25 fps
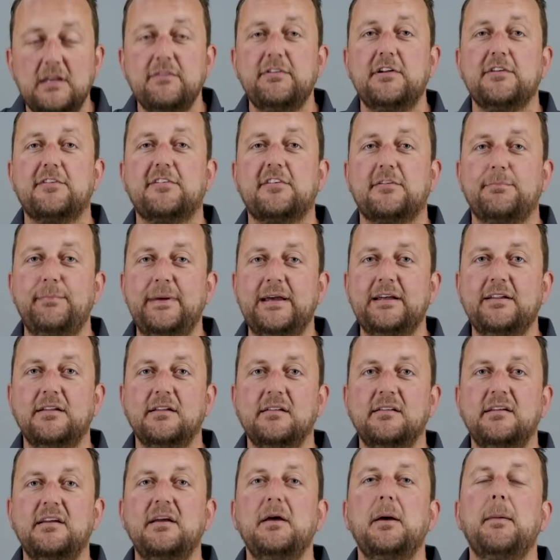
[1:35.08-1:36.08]
give it a
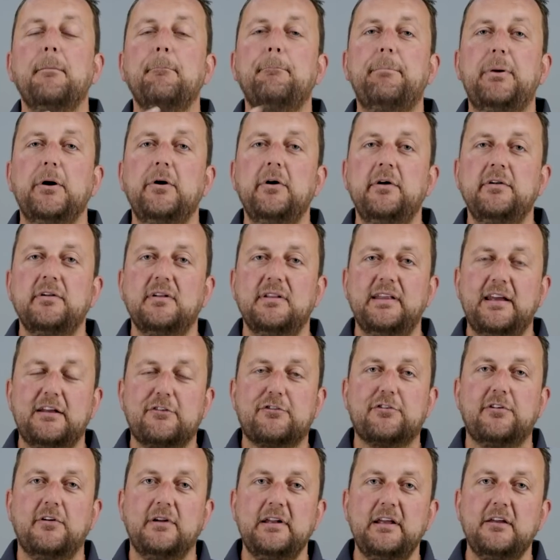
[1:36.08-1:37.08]
smell. Burned
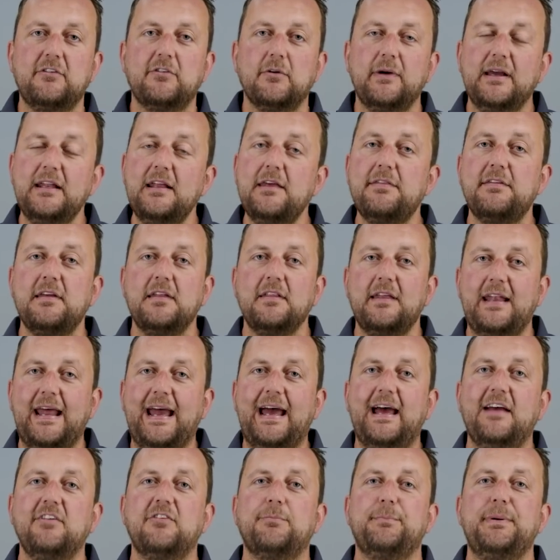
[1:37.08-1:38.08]
electronics or anything that
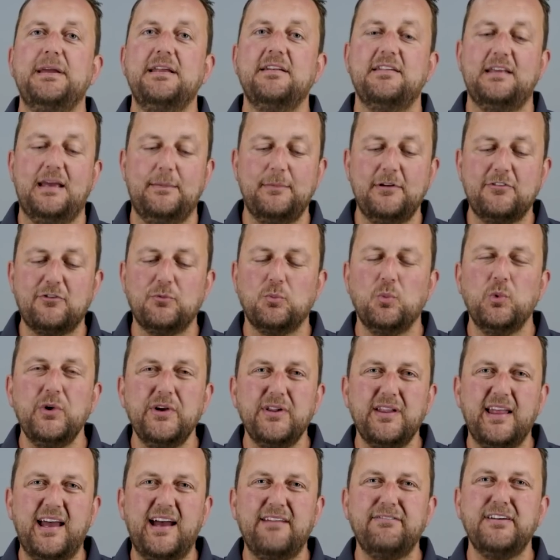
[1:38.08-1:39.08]
has been damaged
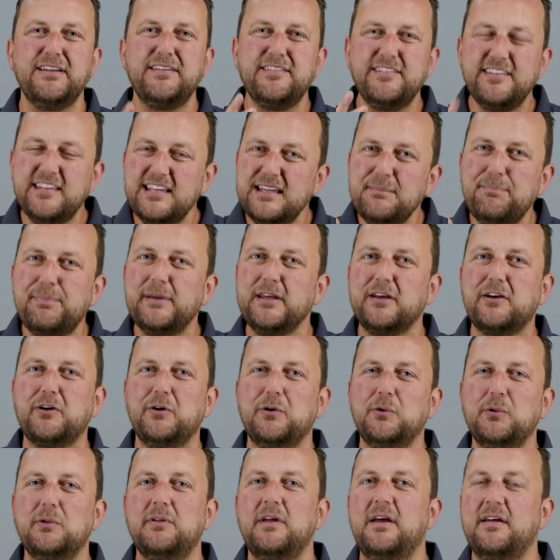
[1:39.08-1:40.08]
will have a
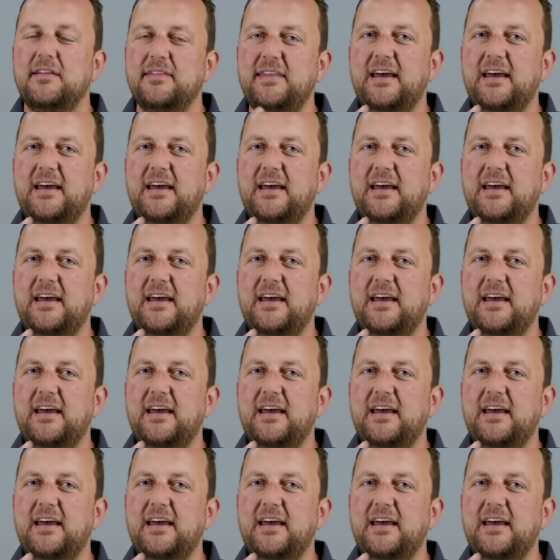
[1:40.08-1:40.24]
typical,